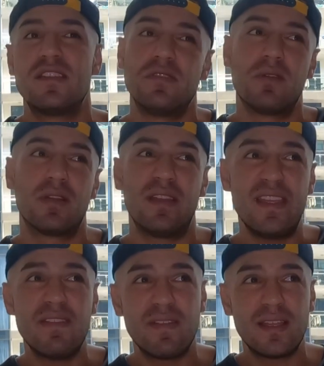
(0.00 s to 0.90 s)
you are
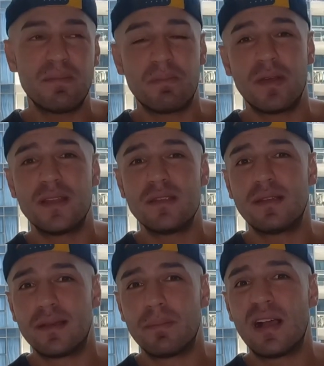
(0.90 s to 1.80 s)
leaving, but you
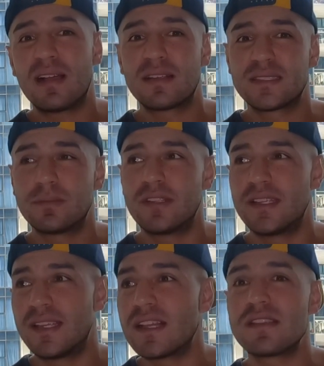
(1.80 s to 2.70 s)
could possibly
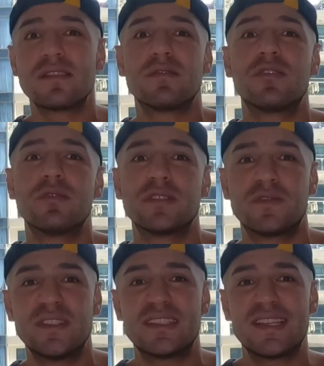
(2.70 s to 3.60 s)
get your tourist
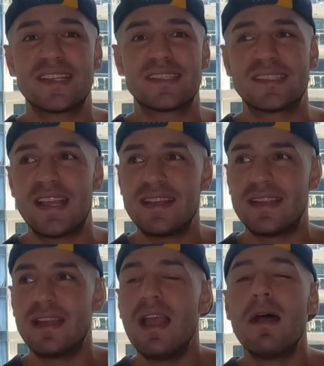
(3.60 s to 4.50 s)
visa
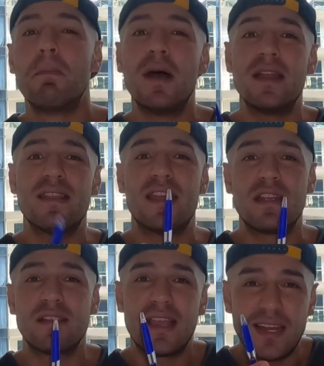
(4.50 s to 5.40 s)
extended, but they
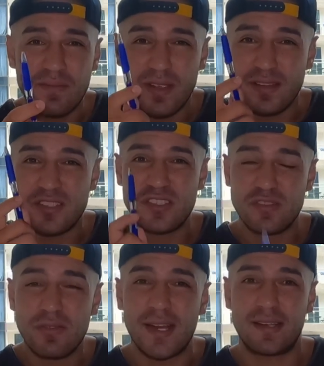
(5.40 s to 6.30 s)
are getting very
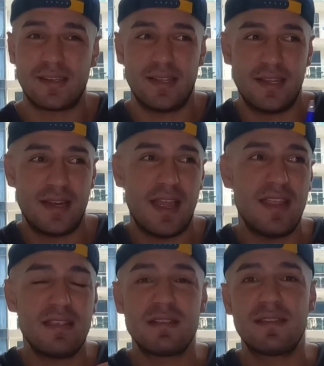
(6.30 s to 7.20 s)
strict, and I
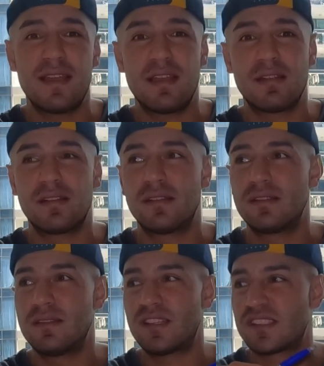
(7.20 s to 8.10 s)
hear they're
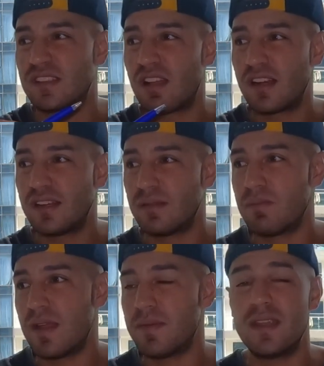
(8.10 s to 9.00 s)
starting to
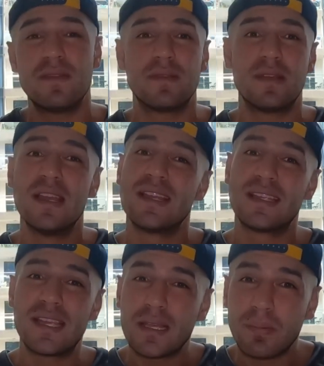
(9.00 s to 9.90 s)
maybe even
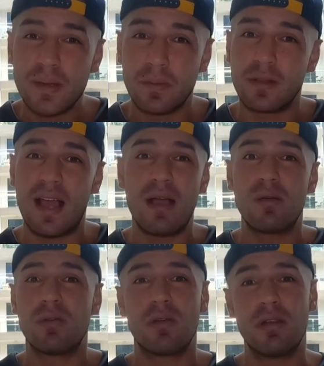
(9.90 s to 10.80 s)
kick people out
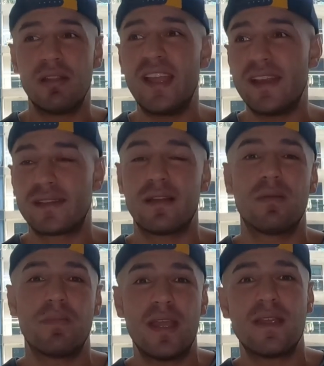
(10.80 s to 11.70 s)
who are late
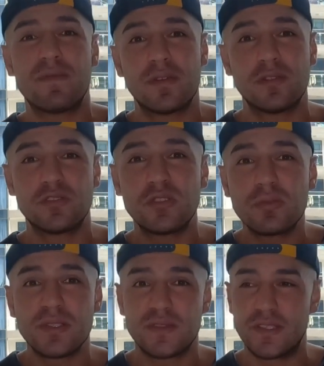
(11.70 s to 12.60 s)
on paying for their
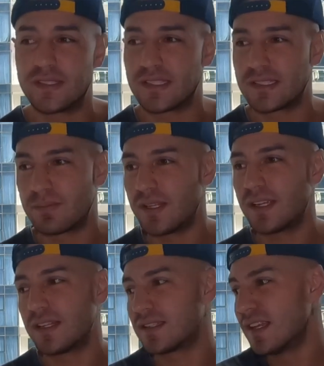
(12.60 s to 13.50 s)
tourist visas,
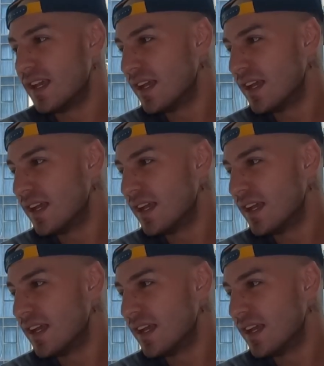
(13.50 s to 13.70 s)
because